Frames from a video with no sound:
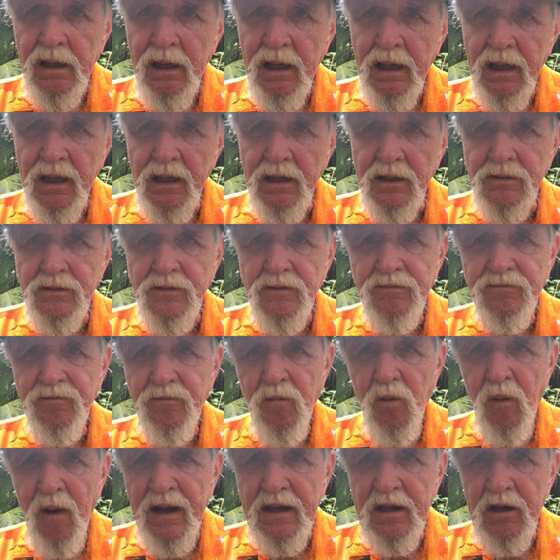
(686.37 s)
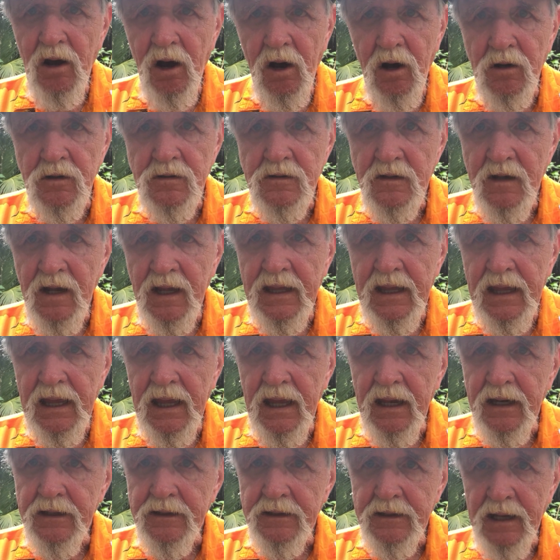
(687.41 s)
is quite costly
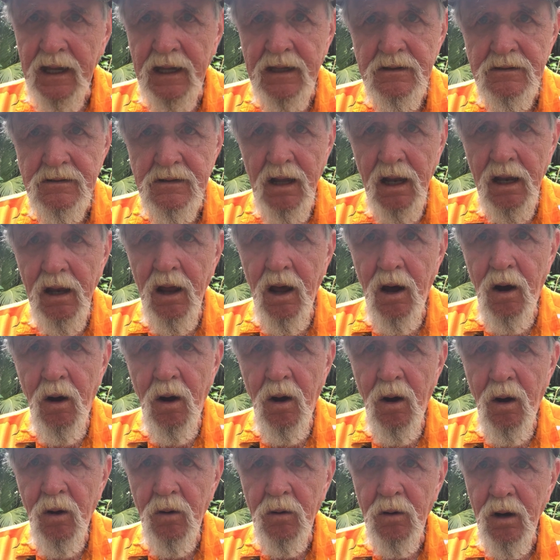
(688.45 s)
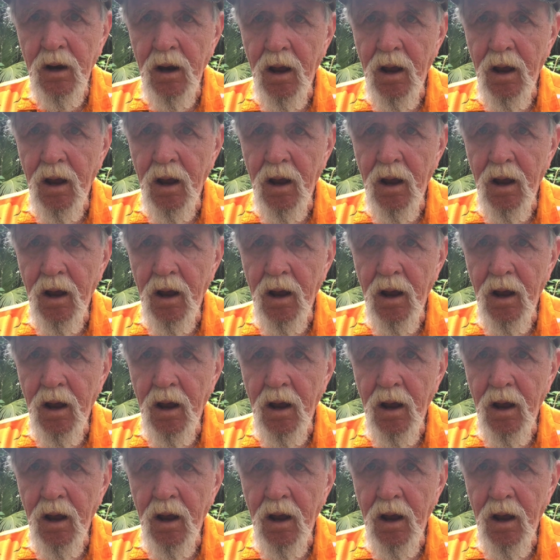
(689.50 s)
and takes a long,